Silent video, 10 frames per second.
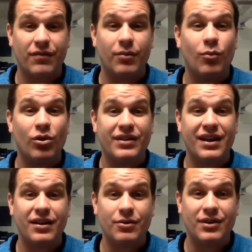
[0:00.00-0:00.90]
The more
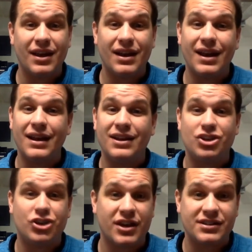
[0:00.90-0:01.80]
data you get, it
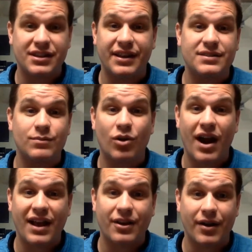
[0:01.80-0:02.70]
adjusts and gets more
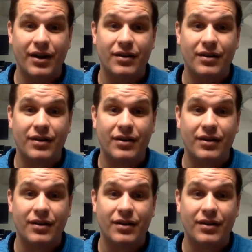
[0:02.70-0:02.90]
accurate.